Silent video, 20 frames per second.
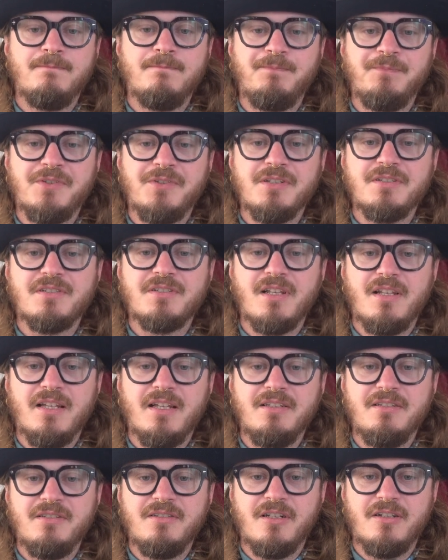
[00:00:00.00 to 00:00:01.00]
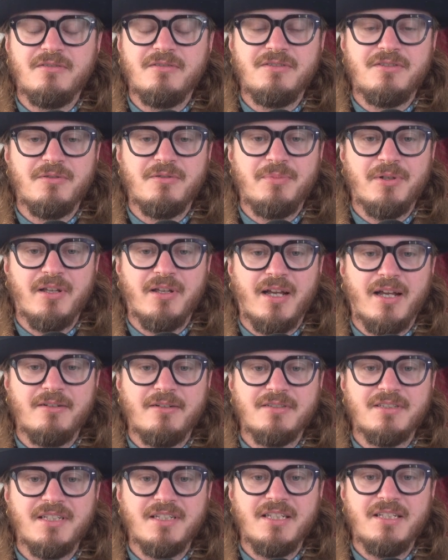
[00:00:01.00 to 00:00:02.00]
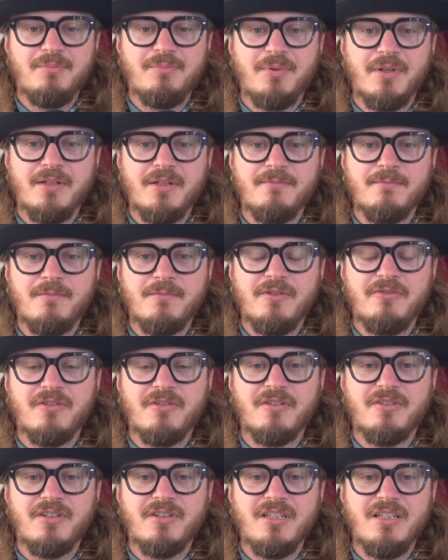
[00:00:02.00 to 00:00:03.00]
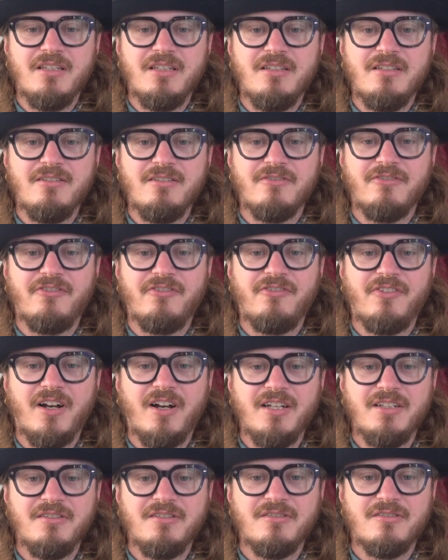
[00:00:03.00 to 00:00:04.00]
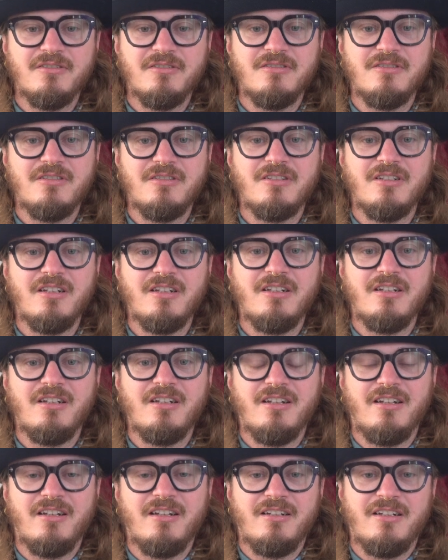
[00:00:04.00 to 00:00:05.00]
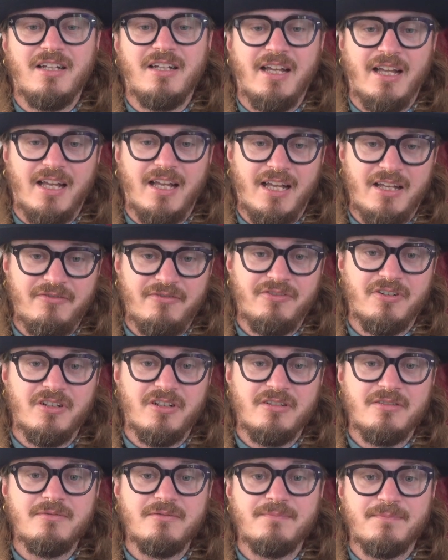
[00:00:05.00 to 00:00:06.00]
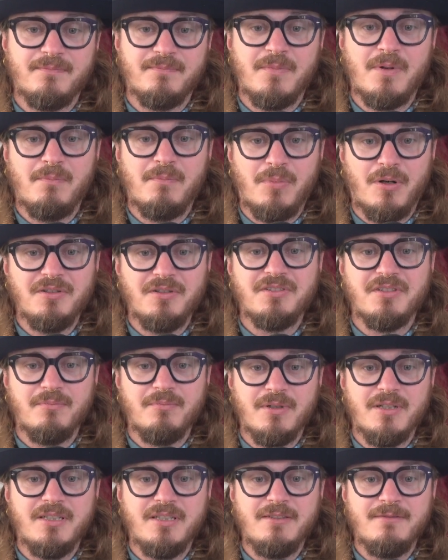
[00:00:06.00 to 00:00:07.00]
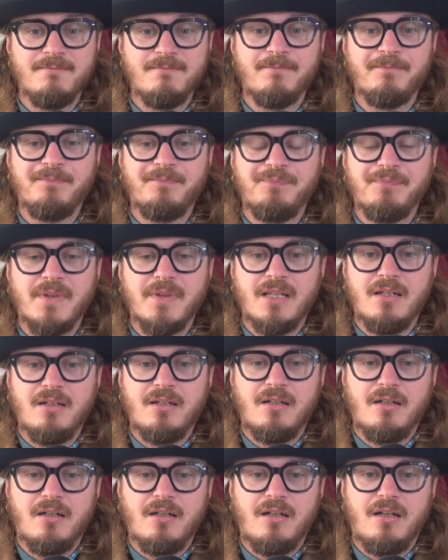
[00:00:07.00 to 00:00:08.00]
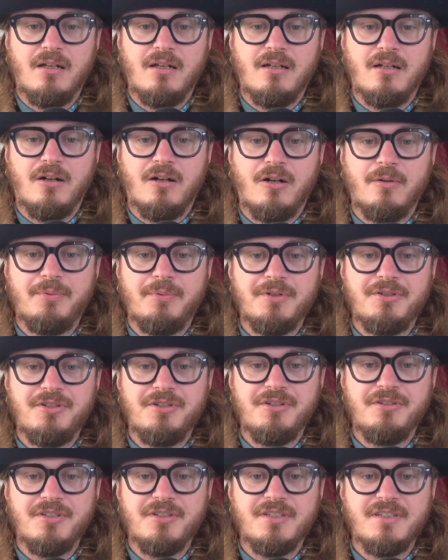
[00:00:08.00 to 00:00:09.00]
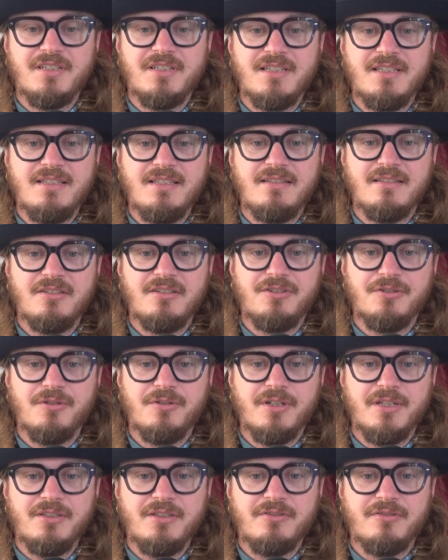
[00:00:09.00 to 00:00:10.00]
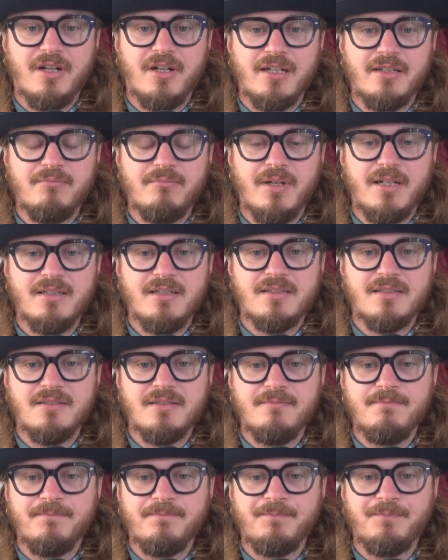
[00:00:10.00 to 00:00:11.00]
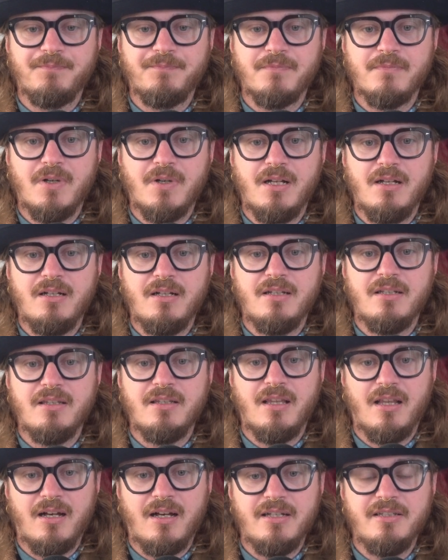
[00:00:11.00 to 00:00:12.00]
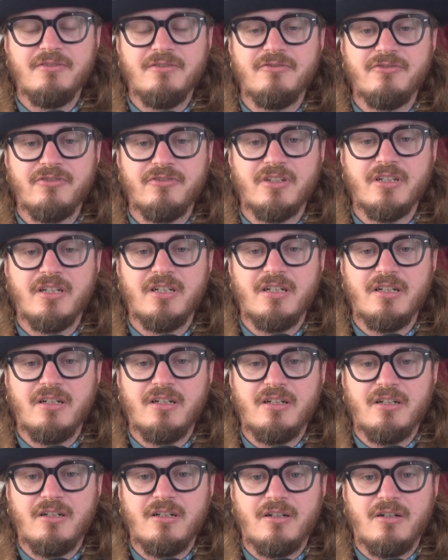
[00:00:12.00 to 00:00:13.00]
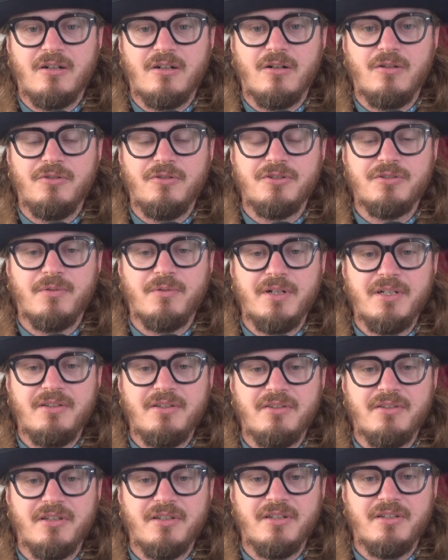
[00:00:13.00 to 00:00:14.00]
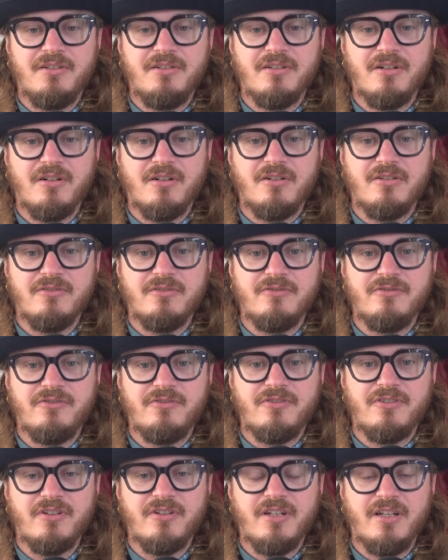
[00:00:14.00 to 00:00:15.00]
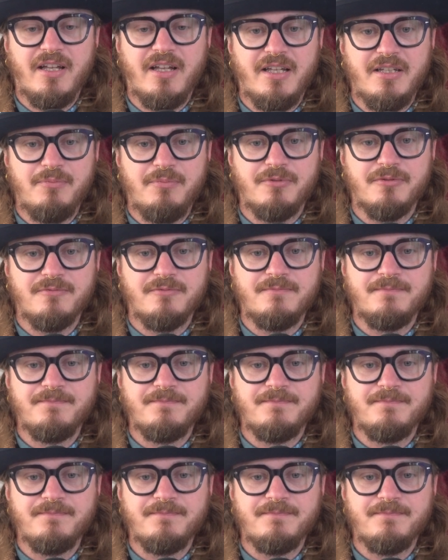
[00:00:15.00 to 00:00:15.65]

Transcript: Just to let you know and do a bit of housekeeping, we've got the final ever, possibly, opportunity to join Dragon Medicine live on the 23rd of April.